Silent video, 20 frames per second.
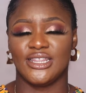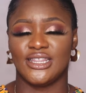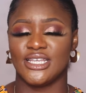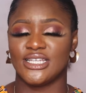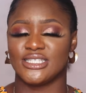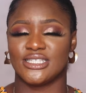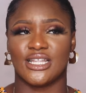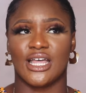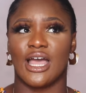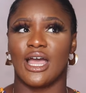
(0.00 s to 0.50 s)

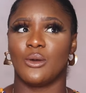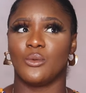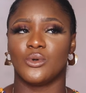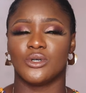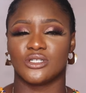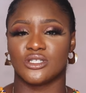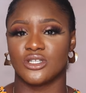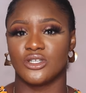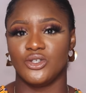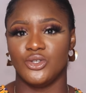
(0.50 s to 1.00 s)
things that I
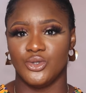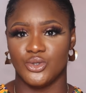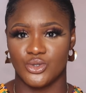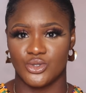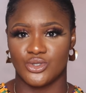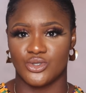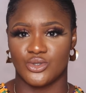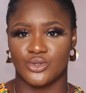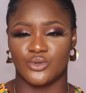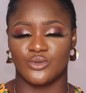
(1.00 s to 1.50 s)
wasn't
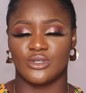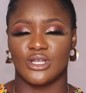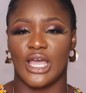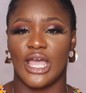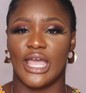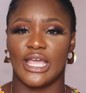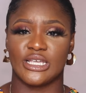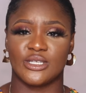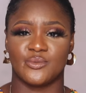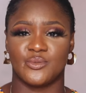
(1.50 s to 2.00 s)
used to
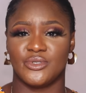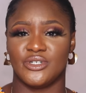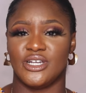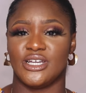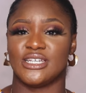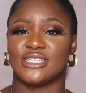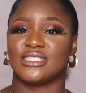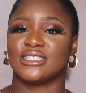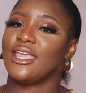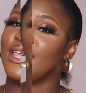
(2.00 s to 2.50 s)
that I
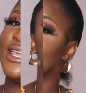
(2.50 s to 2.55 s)
experienced